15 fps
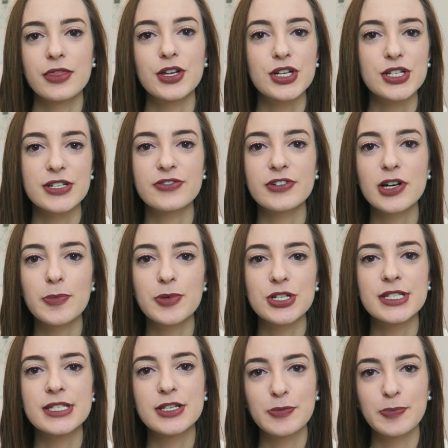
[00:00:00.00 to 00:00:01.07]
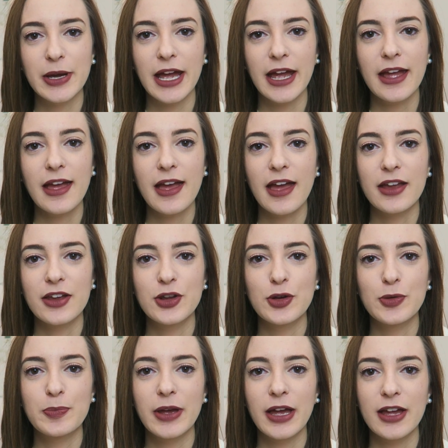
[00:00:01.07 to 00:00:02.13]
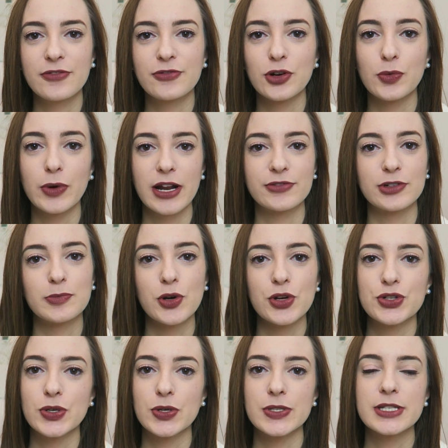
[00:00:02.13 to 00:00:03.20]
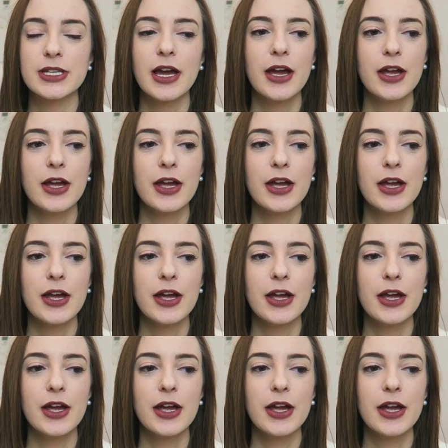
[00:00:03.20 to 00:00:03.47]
There are different options to pay and you pay for whatever modules